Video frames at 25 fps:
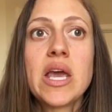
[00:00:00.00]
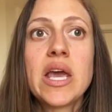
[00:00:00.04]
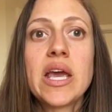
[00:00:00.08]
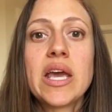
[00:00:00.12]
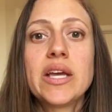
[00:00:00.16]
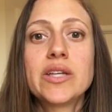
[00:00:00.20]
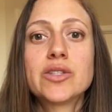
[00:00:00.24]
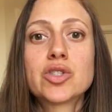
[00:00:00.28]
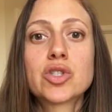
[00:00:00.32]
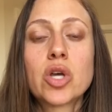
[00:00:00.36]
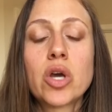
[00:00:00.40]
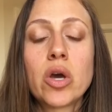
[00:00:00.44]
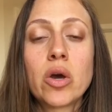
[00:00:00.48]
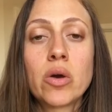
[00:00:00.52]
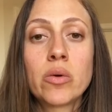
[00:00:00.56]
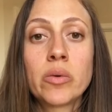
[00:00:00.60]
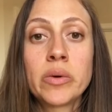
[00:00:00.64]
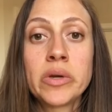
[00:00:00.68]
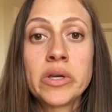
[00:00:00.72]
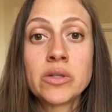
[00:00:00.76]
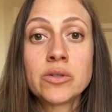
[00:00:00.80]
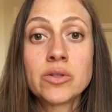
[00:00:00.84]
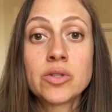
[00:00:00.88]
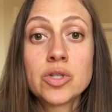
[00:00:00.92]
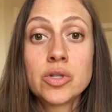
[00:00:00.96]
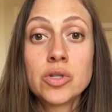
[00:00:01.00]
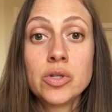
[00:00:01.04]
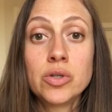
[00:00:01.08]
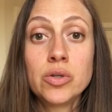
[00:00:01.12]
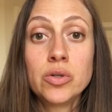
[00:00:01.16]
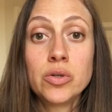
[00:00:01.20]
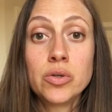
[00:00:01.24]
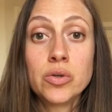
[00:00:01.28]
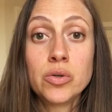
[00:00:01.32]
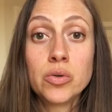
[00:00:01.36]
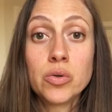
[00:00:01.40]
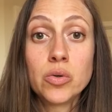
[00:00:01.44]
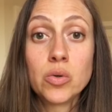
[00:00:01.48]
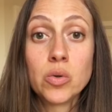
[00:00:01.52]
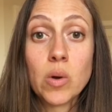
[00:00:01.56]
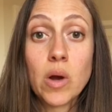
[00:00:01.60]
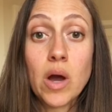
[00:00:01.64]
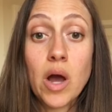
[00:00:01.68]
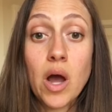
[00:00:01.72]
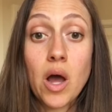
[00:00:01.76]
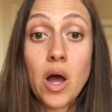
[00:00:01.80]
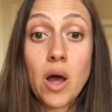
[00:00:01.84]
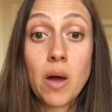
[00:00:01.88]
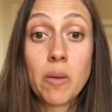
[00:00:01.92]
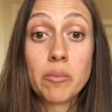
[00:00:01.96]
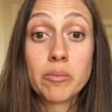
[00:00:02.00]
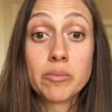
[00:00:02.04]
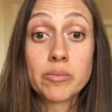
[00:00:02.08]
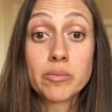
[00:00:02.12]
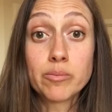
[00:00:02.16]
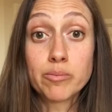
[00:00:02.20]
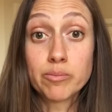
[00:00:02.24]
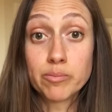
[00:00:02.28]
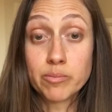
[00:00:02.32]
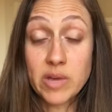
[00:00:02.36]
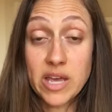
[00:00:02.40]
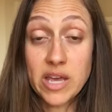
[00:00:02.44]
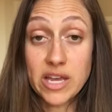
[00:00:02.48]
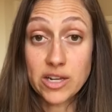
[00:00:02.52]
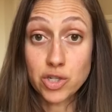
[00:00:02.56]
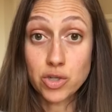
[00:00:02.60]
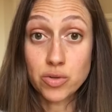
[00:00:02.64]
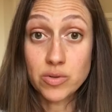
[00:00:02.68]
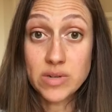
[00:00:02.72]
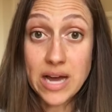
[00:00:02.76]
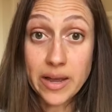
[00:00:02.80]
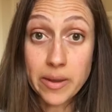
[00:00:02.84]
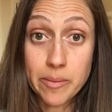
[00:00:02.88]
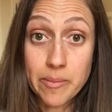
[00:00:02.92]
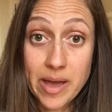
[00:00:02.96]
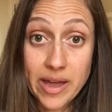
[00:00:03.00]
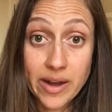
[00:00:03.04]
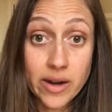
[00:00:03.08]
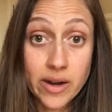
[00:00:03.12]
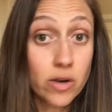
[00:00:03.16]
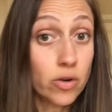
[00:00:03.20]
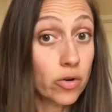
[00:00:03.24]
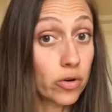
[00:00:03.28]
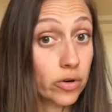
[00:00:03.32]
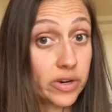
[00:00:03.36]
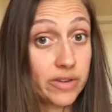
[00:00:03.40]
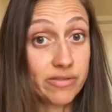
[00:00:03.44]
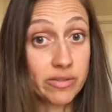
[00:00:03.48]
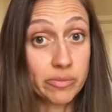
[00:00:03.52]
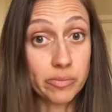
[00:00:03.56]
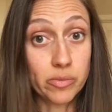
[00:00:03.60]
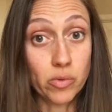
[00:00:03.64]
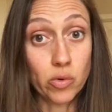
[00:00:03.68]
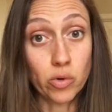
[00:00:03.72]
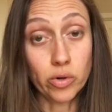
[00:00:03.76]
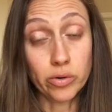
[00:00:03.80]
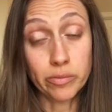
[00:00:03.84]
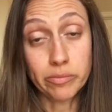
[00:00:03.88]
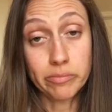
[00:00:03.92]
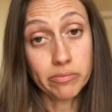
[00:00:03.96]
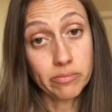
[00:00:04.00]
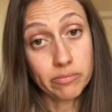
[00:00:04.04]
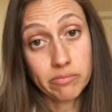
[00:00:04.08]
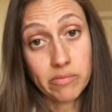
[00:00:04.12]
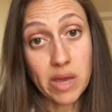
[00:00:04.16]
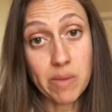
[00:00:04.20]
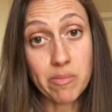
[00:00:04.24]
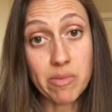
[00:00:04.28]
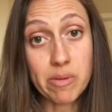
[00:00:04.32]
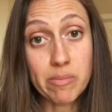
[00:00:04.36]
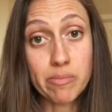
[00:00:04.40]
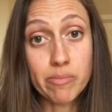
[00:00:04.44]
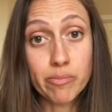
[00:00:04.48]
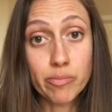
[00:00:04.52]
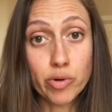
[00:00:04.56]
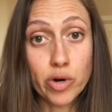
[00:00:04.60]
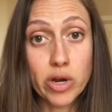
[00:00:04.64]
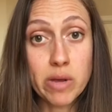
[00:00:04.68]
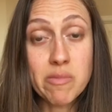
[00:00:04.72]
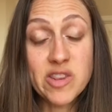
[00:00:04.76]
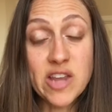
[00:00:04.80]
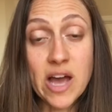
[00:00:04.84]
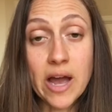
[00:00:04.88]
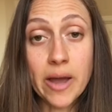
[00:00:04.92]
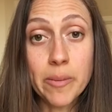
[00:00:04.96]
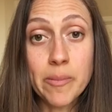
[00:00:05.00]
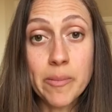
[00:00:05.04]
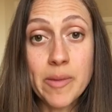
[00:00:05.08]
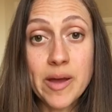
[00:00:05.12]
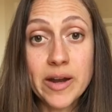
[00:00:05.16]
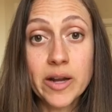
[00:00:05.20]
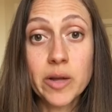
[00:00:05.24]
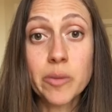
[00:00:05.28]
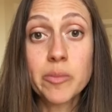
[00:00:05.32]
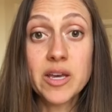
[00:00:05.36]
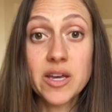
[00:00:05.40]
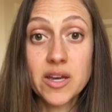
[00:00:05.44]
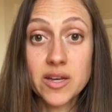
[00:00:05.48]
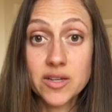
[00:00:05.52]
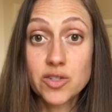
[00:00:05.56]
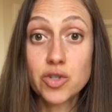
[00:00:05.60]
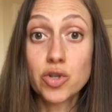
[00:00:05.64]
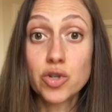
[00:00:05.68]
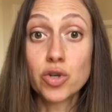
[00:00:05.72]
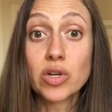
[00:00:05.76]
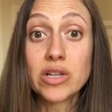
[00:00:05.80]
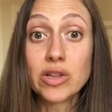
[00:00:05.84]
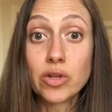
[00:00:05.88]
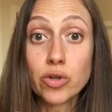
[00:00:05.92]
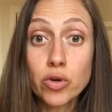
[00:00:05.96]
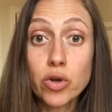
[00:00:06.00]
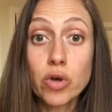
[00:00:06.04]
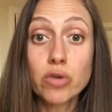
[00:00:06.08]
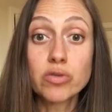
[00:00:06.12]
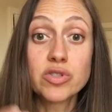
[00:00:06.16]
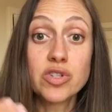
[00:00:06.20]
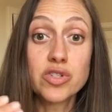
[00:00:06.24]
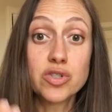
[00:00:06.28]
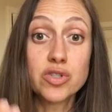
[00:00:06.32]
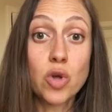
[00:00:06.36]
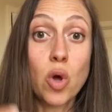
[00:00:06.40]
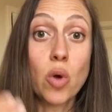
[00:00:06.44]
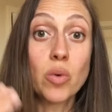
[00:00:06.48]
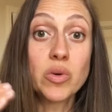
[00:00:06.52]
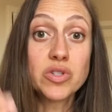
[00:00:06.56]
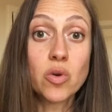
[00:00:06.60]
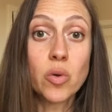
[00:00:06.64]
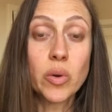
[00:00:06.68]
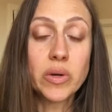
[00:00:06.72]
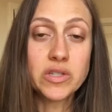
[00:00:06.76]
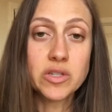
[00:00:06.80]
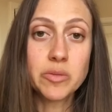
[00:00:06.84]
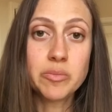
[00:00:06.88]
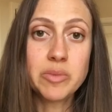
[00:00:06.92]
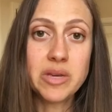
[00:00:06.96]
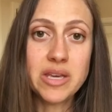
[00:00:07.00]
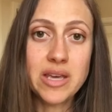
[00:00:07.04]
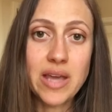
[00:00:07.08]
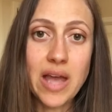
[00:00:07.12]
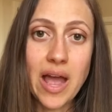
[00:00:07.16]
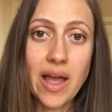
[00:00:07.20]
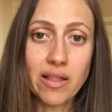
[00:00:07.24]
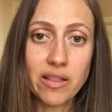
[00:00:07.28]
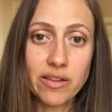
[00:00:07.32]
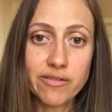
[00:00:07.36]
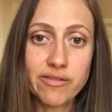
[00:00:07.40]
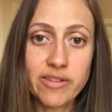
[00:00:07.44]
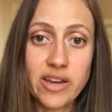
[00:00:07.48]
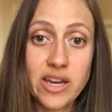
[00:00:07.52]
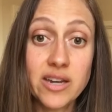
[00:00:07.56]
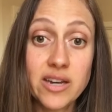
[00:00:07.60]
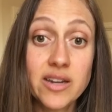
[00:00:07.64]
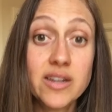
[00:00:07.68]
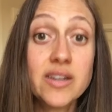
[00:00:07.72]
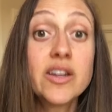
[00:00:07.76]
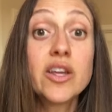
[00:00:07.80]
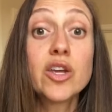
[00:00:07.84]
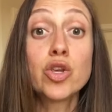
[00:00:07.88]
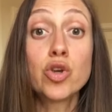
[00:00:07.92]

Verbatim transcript: It's going to um, get you diabetic or even or maybe pre-diabetic because your glucose is always going to be elevated.